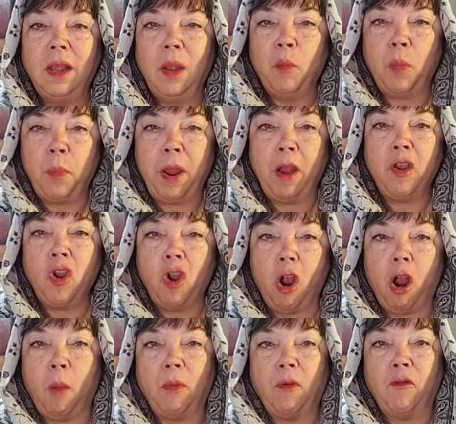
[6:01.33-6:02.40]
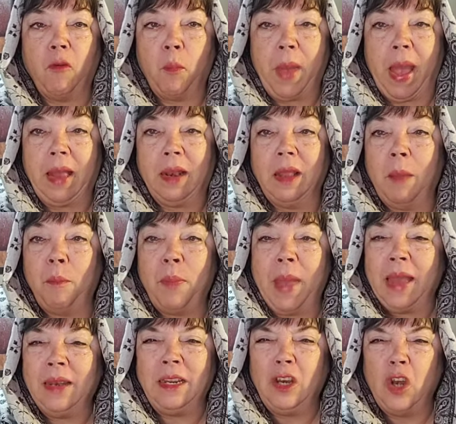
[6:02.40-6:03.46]
Prepare your armor for battle and
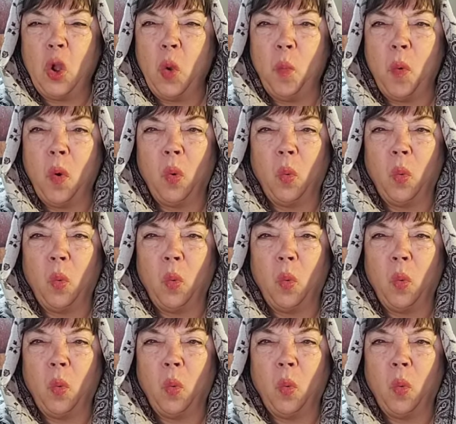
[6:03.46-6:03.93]
bandy no more